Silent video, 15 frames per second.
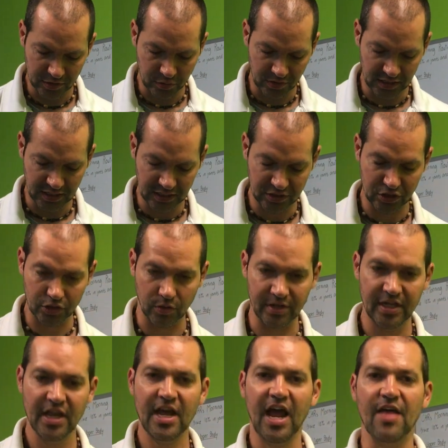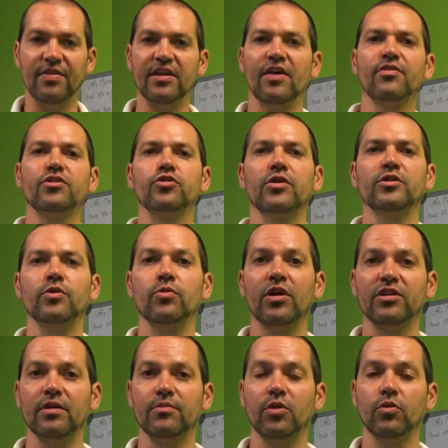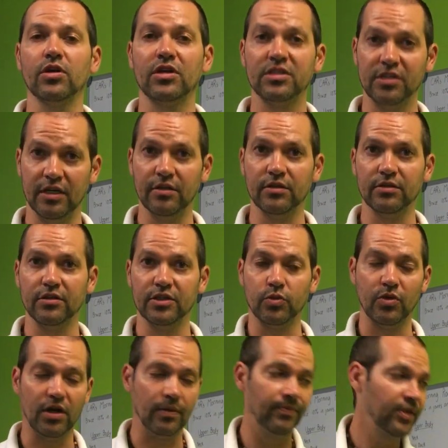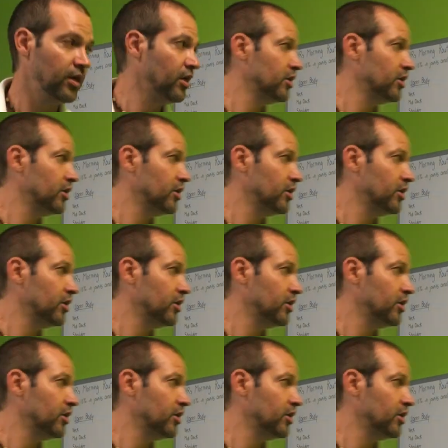between each joint, and the other joints we want them to work singular as well.